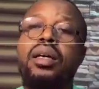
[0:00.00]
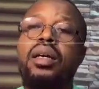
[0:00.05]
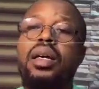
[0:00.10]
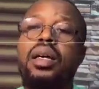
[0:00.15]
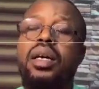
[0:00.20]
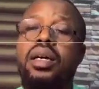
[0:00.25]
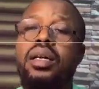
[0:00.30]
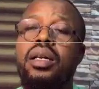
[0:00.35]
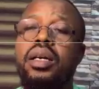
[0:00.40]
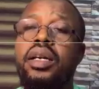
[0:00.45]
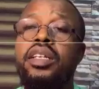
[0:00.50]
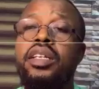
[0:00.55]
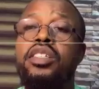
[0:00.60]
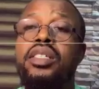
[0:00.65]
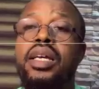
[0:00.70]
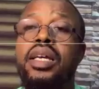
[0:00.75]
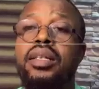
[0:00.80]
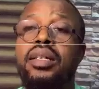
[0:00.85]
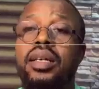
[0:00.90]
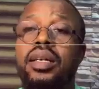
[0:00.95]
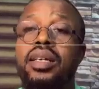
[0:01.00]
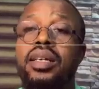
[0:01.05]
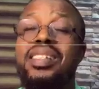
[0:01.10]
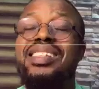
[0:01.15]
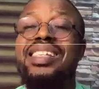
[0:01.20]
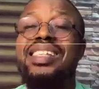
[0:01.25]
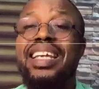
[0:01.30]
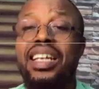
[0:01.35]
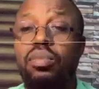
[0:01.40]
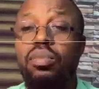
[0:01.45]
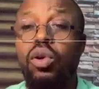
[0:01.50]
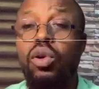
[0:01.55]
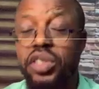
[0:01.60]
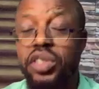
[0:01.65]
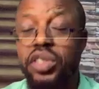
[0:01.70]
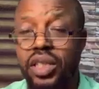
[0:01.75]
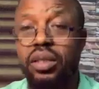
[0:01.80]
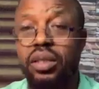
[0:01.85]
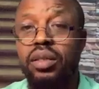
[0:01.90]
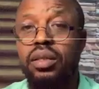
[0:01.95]
in ZENIQ
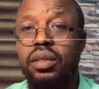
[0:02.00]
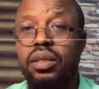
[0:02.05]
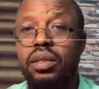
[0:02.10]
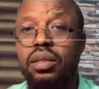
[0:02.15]
blockchain.